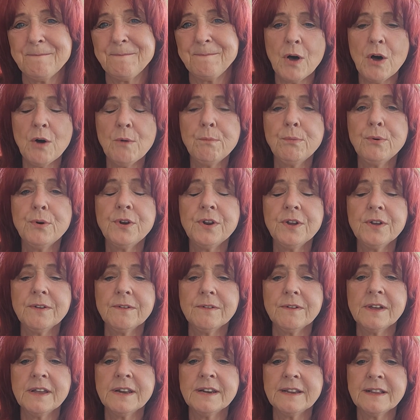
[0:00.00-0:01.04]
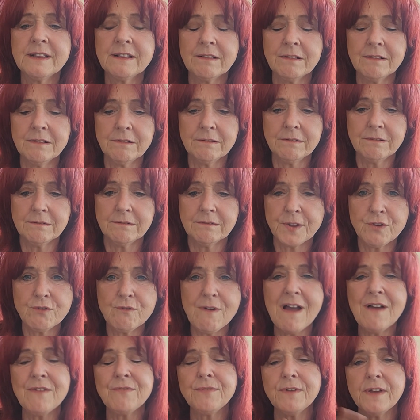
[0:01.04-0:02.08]
I'll put a little
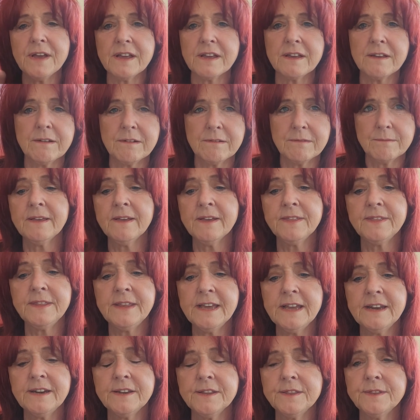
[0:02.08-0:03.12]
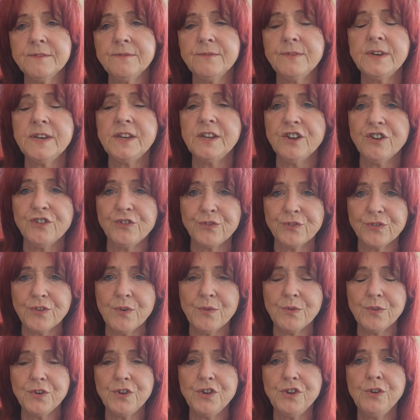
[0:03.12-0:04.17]
graphic at the end of the video so
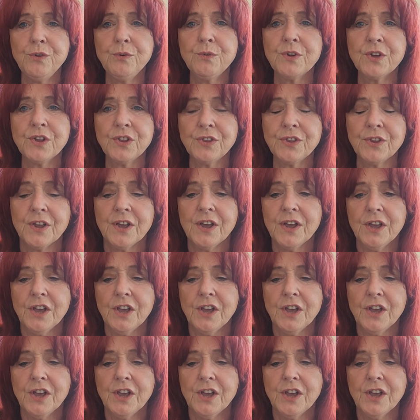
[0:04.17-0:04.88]
that you can